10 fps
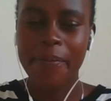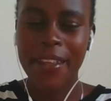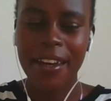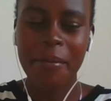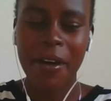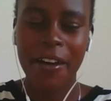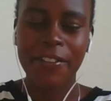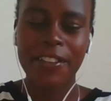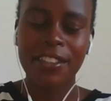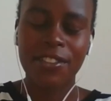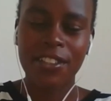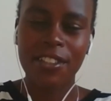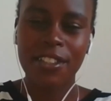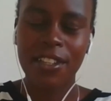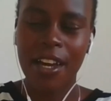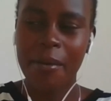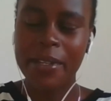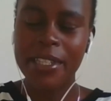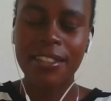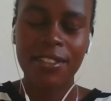end up having such an
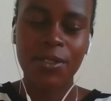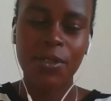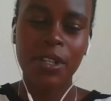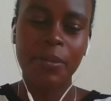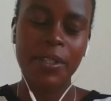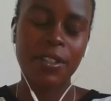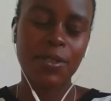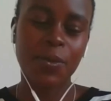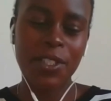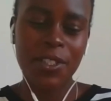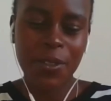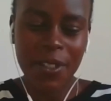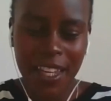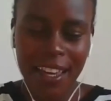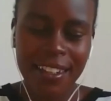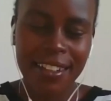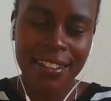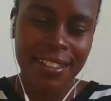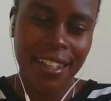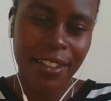amazing story, because once you get
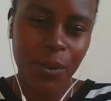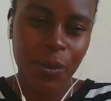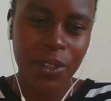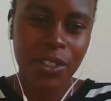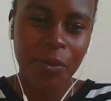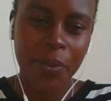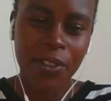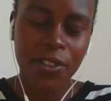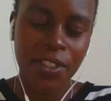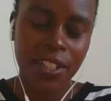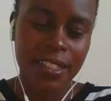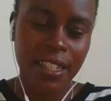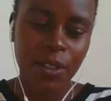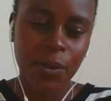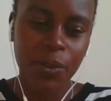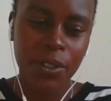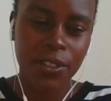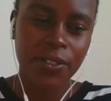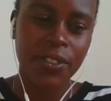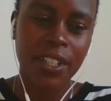inside the world of blockchain, inside the world
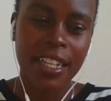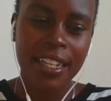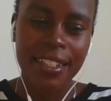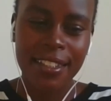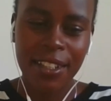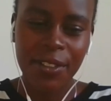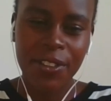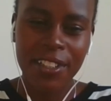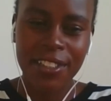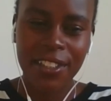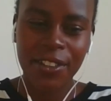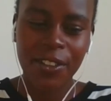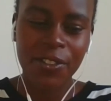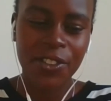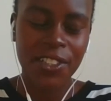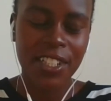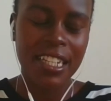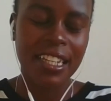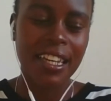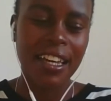of decentralized
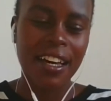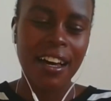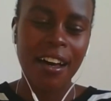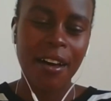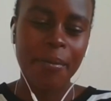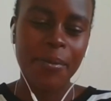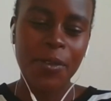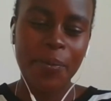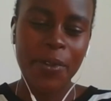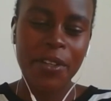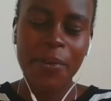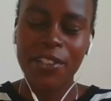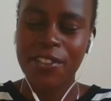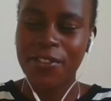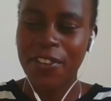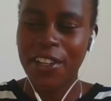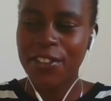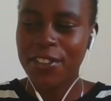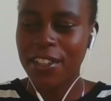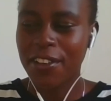technology, you pretty much find
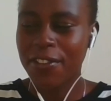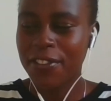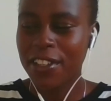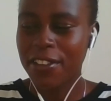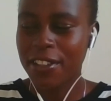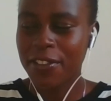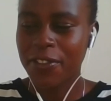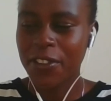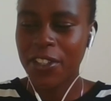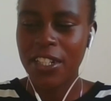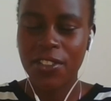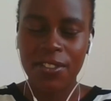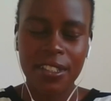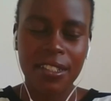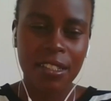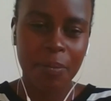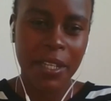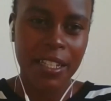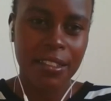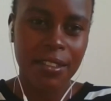yourself in a very interesting
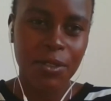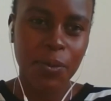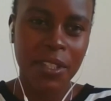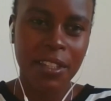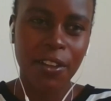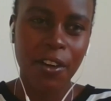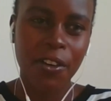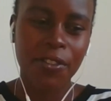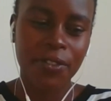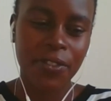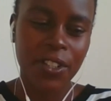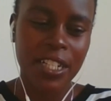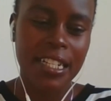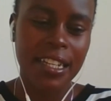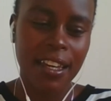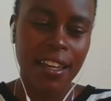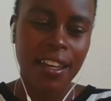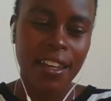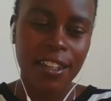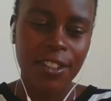space with a lot of very
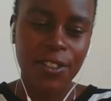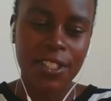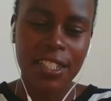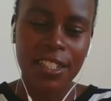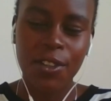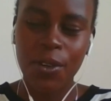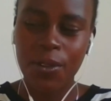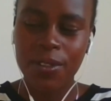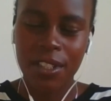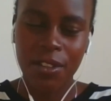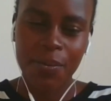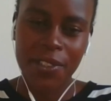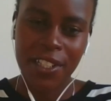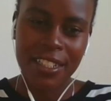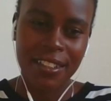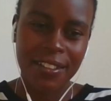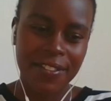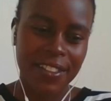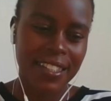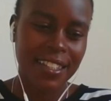interesting goals and objectives.